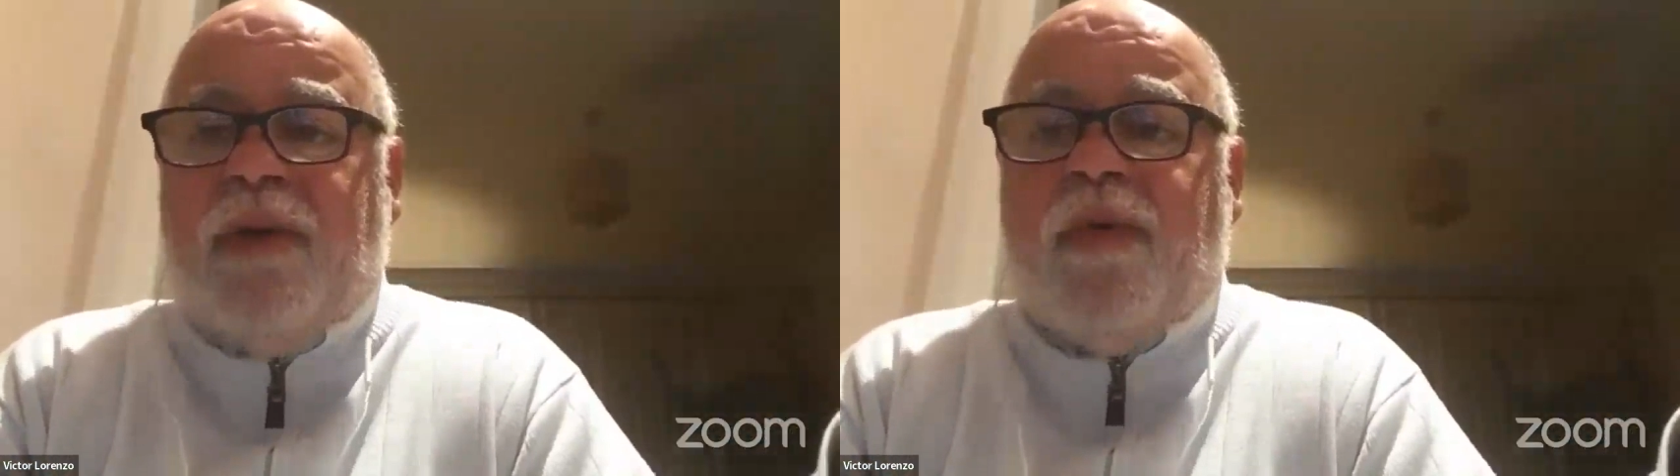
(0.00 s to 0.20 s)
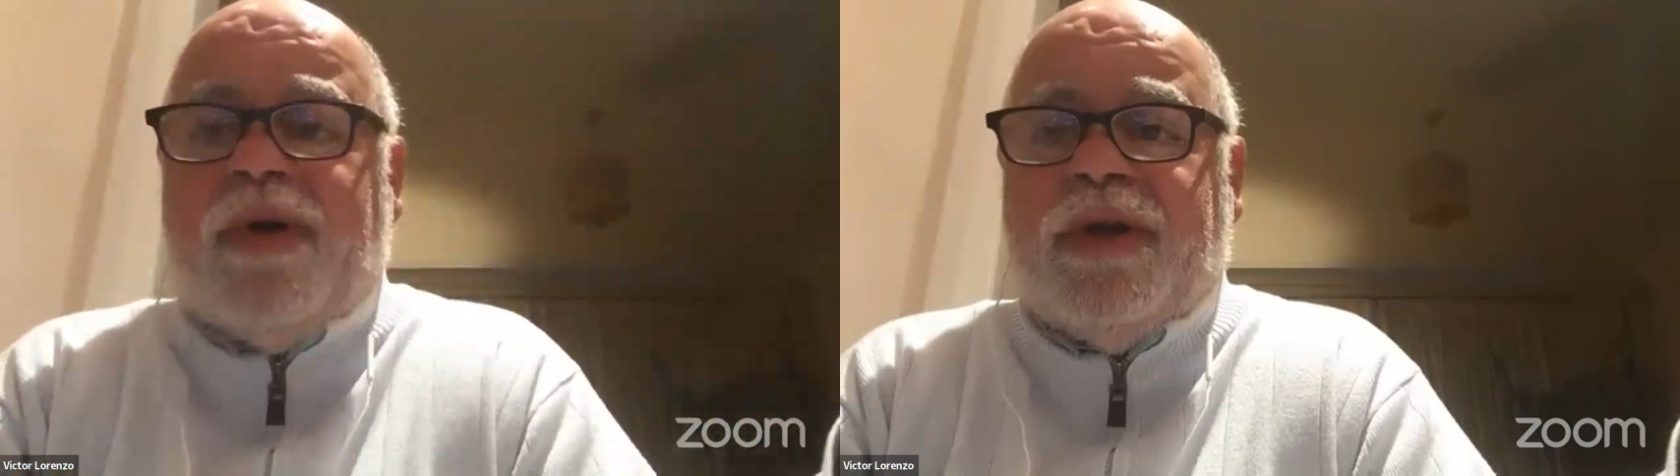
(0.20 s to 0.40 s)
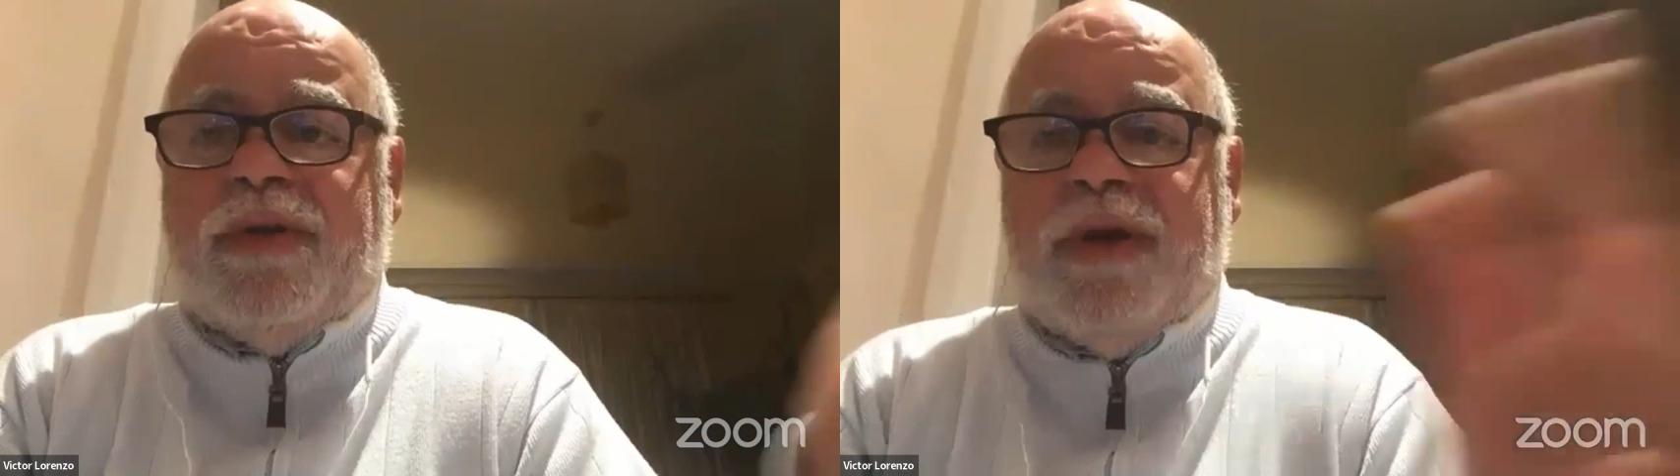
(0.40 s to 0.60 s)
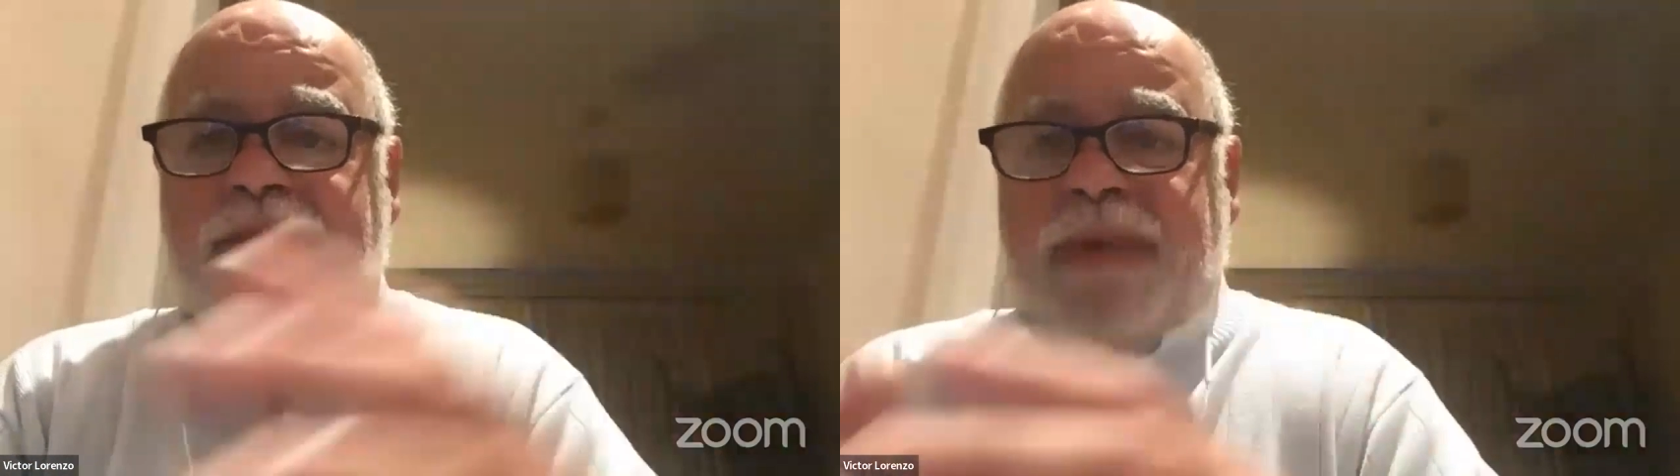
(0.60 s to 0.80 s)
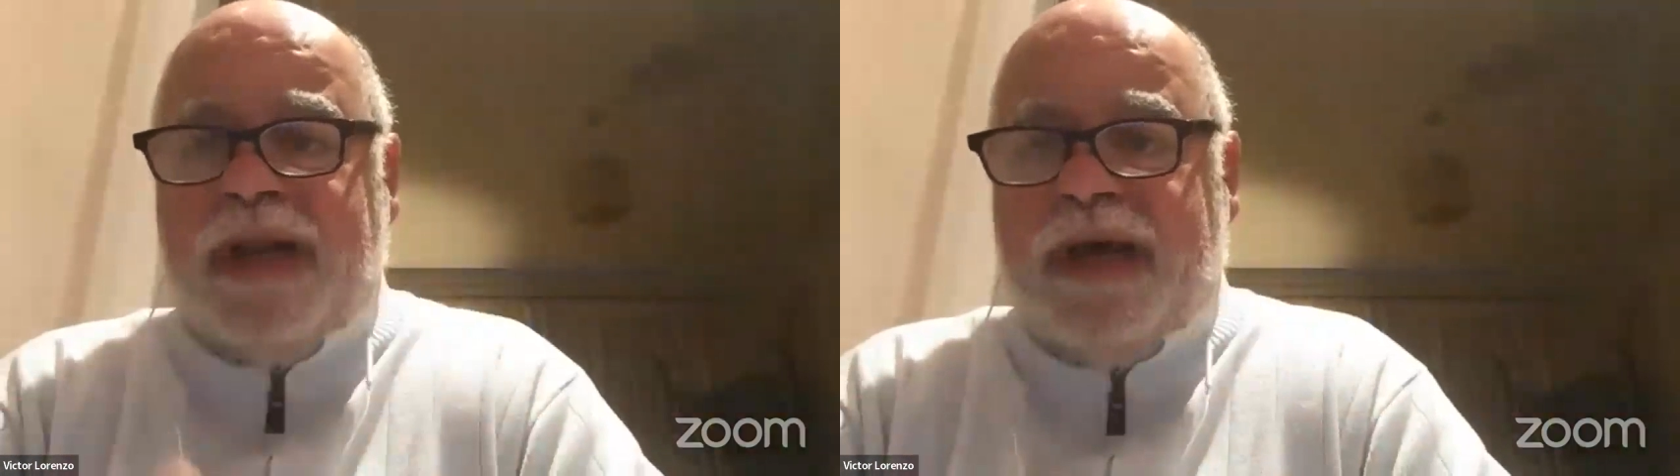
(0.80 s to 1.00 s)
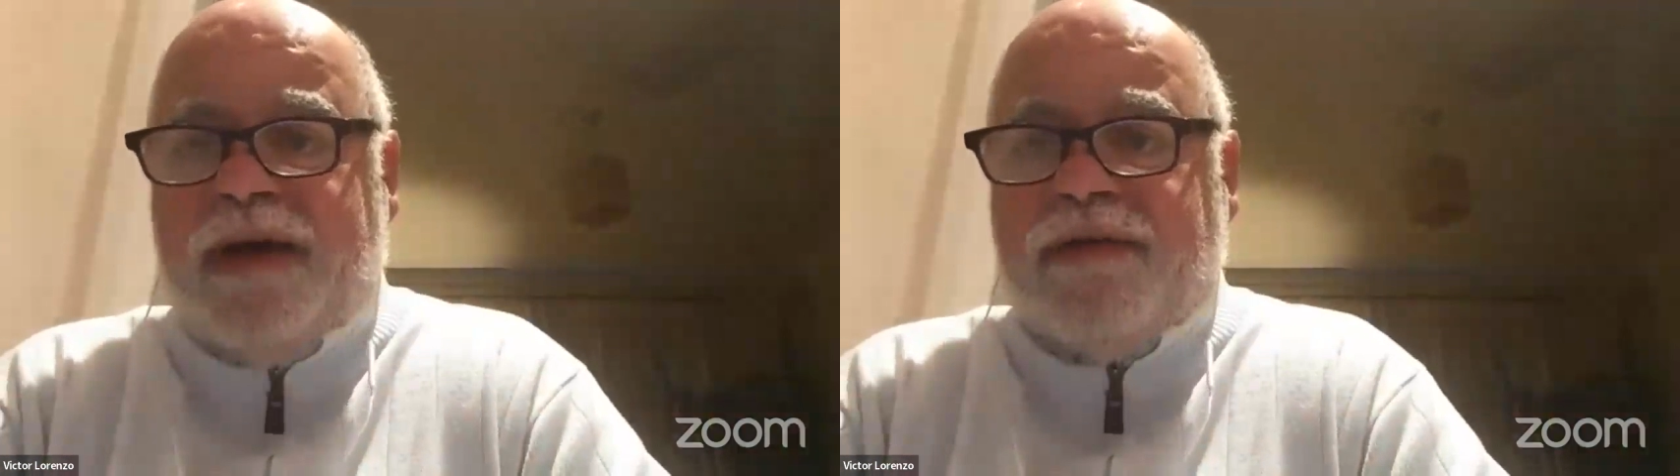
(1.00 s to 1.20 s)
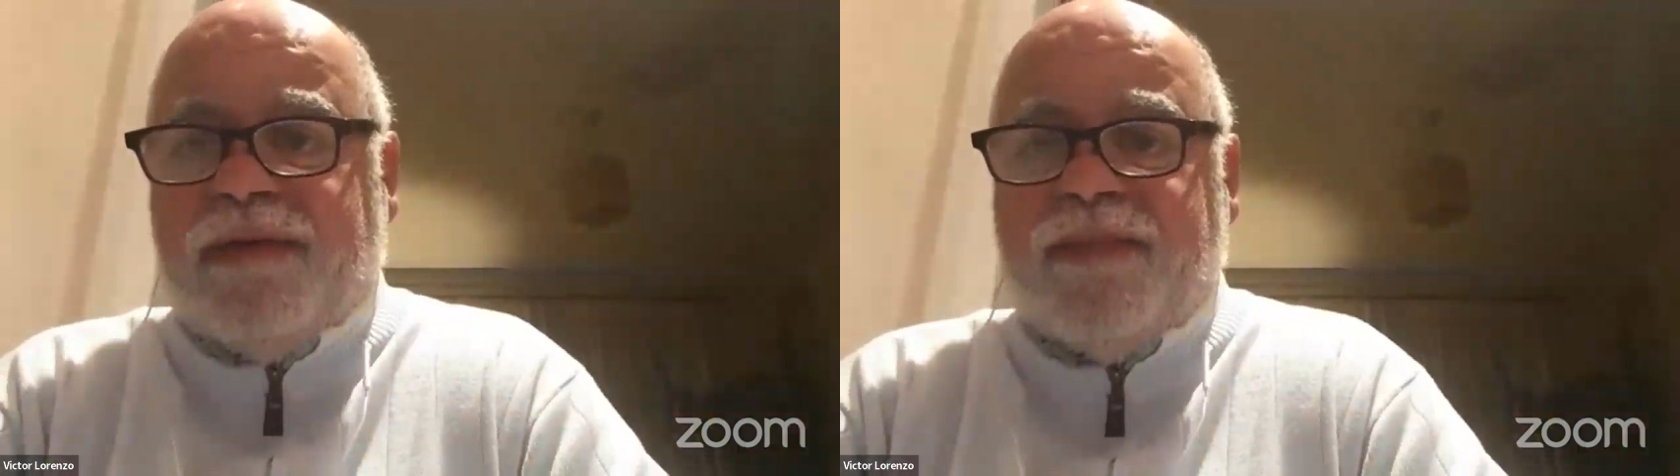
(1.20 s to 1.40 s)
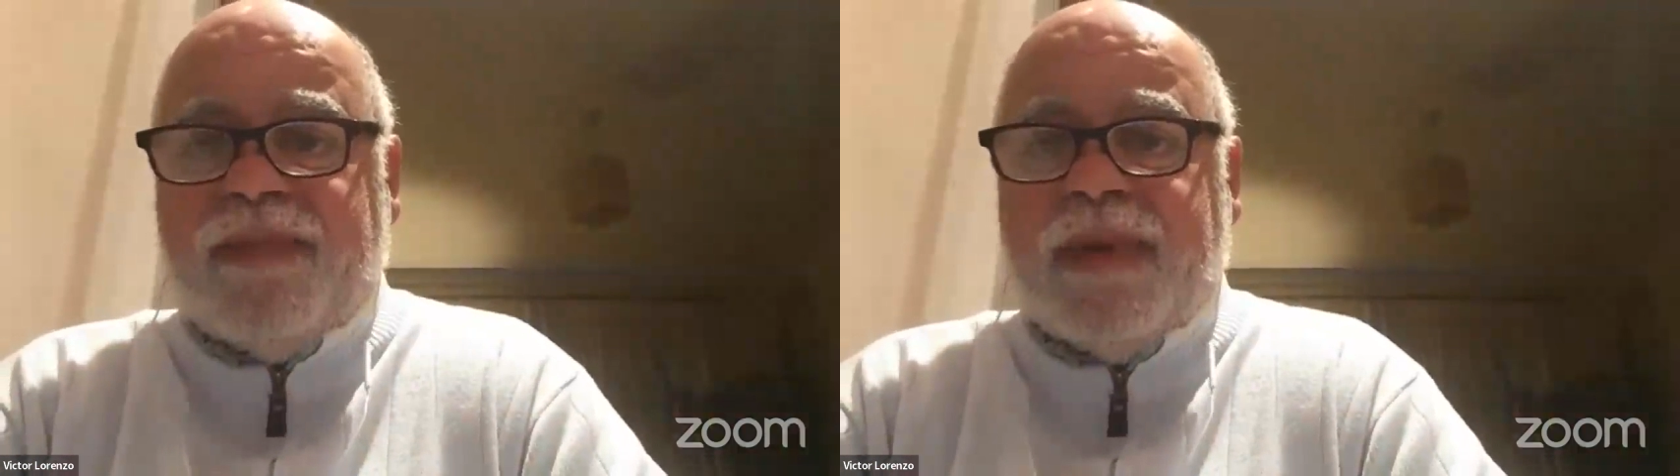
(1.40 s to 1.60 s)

I want you in my life.